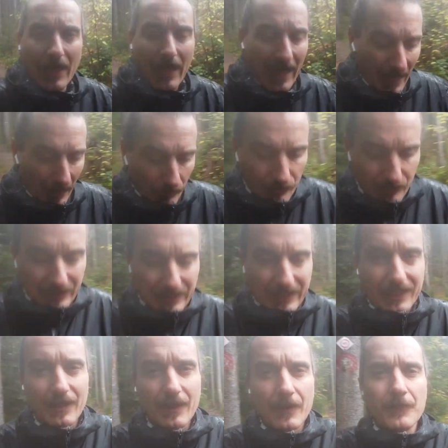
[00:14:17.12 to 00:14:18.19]
out
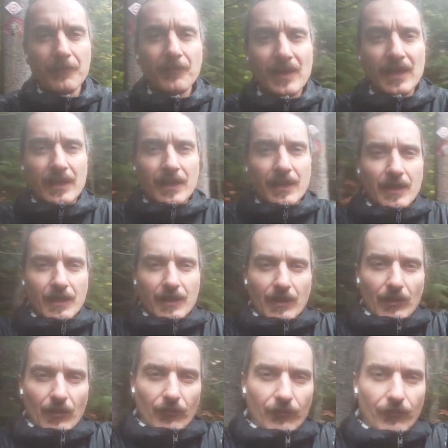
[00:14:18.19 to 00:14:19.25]

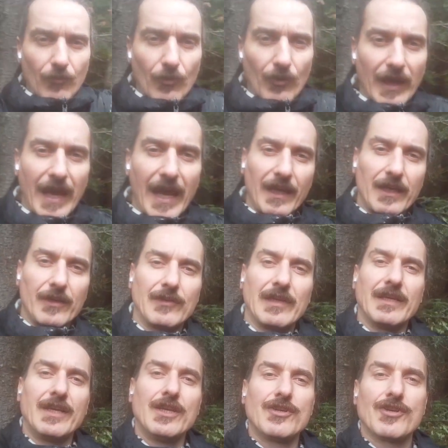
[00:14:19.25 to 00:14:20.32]
for adequate
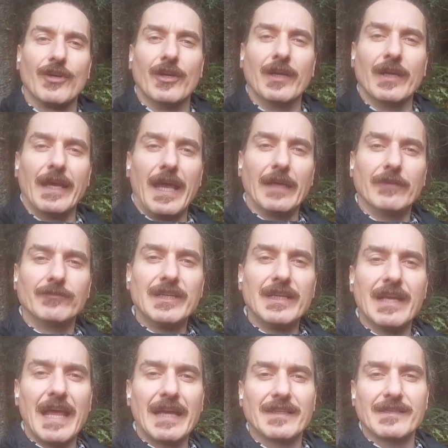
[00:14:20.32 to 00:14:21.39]
leisure and
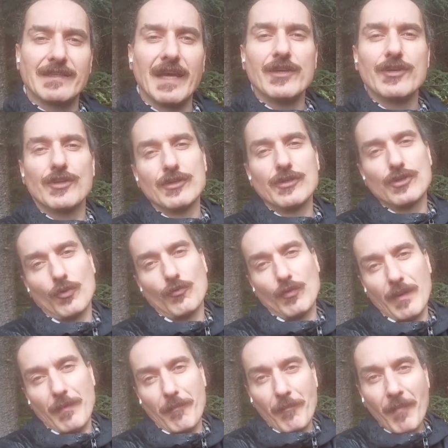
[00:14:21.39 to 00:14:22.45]
relaxation, so
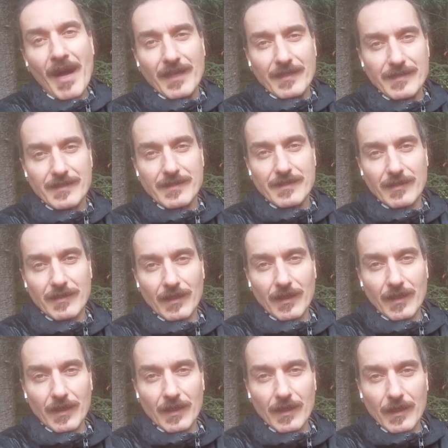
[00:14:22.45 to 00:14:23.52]
we must
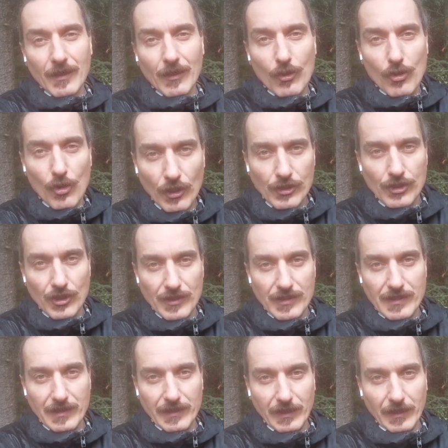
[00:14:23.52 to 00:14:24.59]

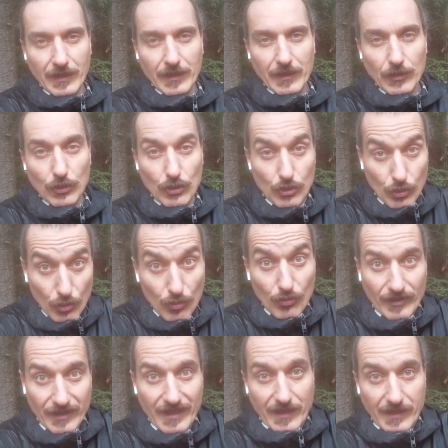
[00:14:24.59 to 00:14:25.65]
consciously do
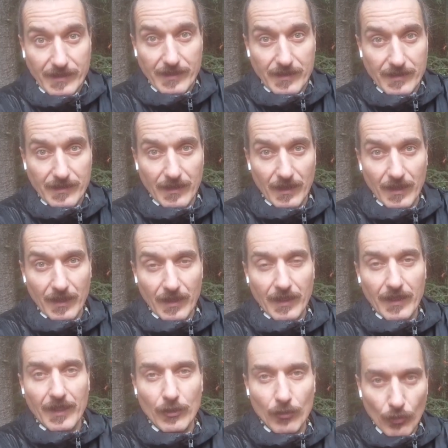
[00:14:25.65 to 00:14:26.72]
this
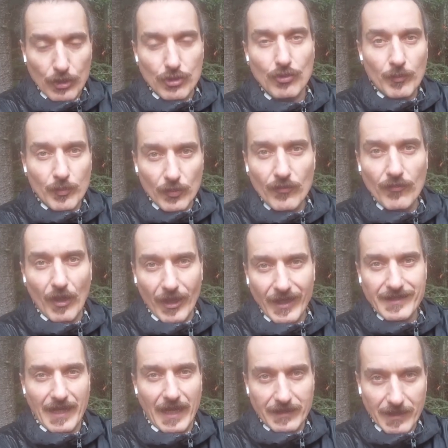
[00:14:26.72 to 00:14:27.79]
in order to improve our
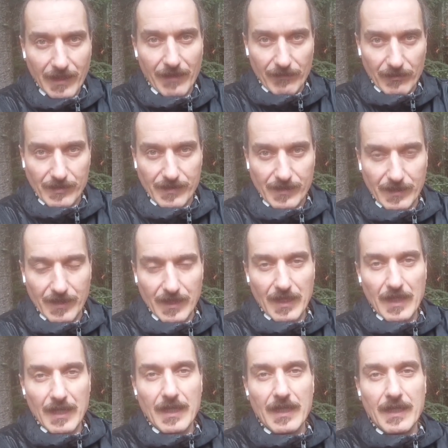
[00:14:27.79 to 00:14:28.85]
anxiety levels.
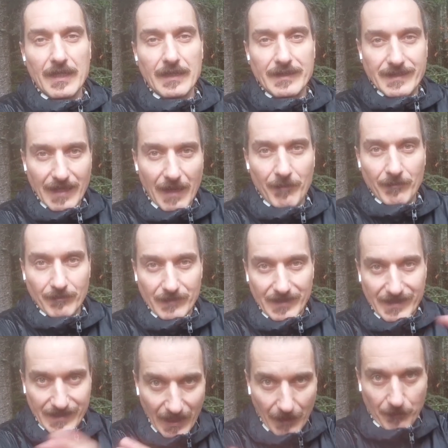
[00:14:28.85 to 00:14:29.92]
Some
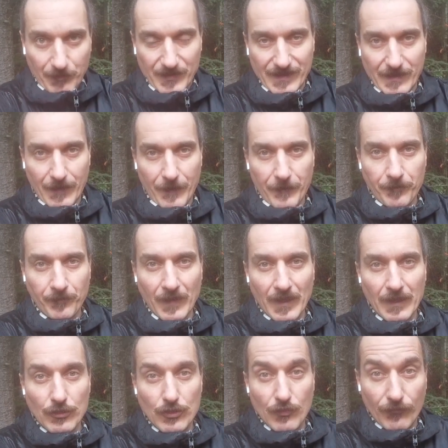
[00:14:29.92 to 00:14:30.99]
tips
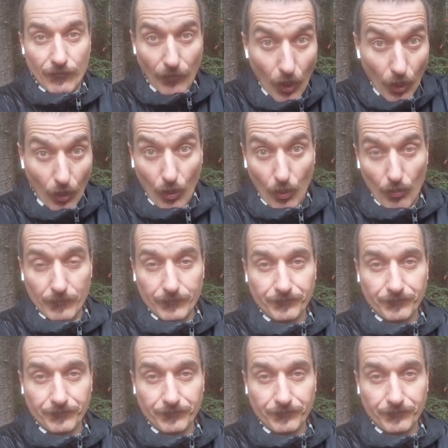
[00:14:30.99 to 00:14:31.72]
to follow